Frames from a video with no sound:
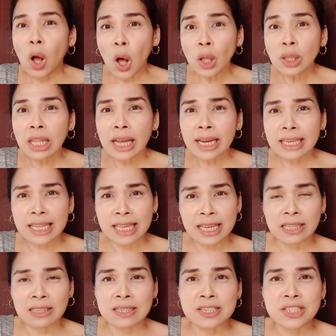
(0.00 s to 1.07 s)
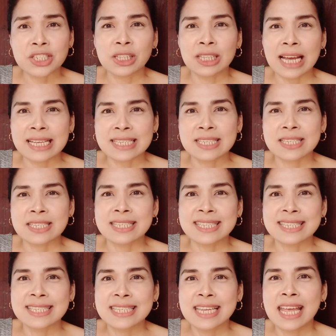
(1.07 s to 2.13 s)
online English
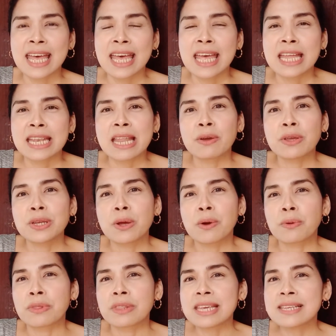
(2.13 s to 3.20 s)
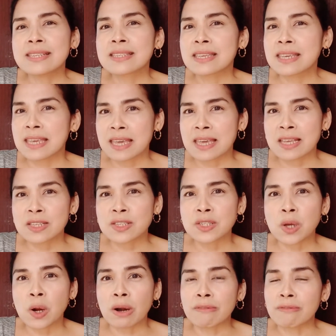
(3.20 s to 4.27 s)
classes. Now, you know, these
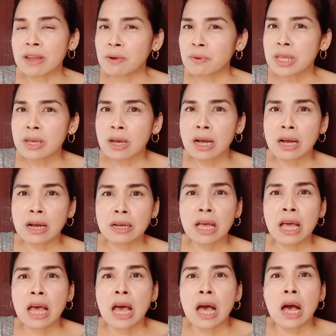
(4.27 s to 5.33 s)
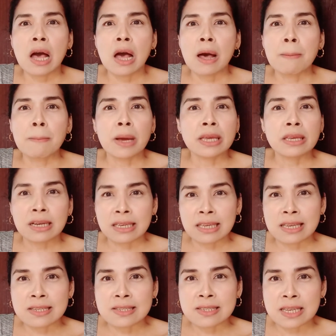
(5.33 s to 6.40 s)
kids are very young. My
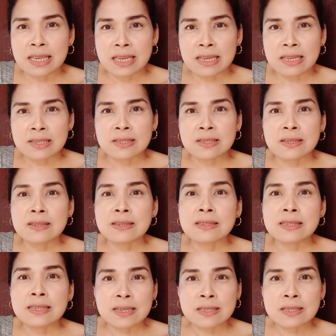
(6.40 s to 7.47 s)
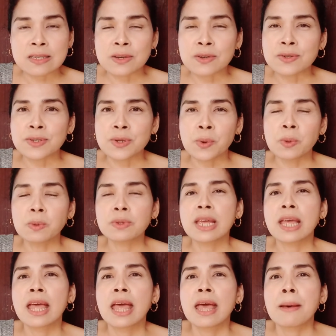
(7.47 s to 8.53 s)
youngest is 6 years old.
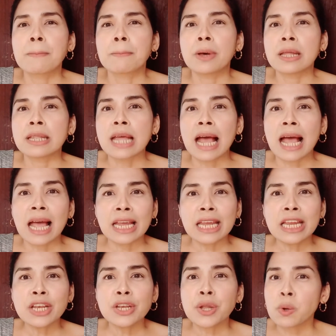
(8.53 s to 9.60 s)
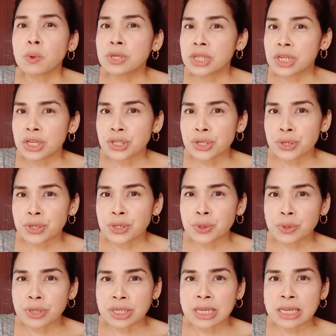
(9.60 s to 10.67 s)
But I know teachers
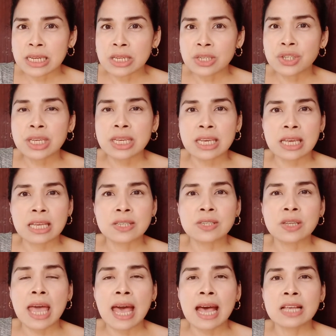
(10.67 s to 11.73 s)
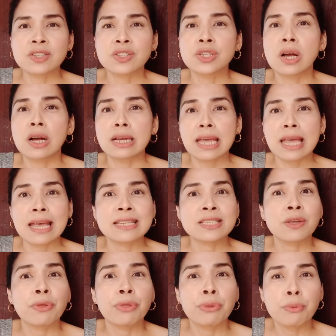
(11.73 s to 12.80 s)
who teach kids as young
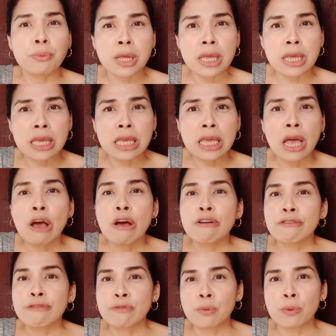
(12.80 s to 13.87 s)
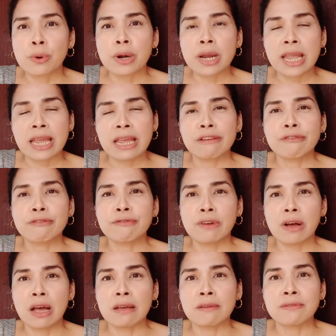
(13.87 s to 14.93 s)
as 3, 4, and
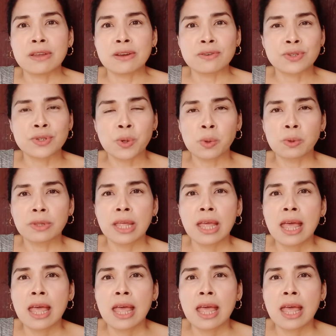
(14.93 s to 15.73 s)
5 years old.